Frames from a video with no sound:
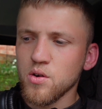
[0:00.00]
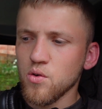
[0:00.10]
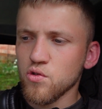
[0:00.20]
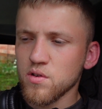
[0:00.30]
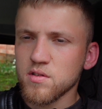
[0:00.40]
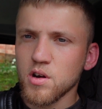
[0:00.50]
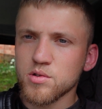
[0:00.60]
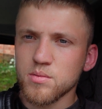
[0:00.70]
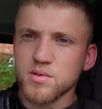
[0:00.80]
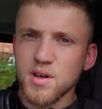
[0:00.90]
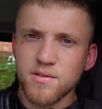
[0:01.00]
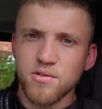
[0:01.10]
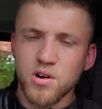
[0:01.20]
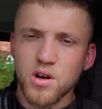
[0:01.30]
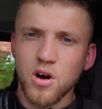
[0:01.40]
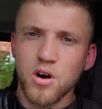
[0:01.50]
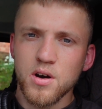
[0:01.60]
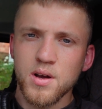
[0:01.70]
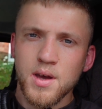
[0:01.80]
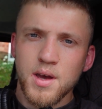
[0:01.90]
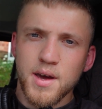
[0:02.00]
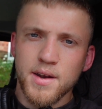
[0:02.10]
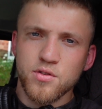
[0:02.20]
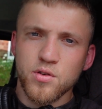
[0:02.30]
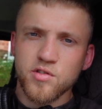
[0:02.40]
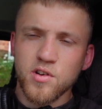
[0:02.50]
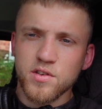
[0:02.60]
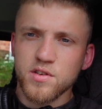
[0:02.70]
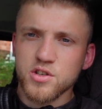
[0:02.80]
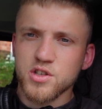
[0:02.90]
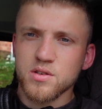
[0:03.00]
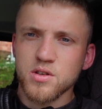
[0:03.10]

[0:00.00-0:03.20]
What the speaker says: order a touch-up stick for a car, and then do a slight touch-in.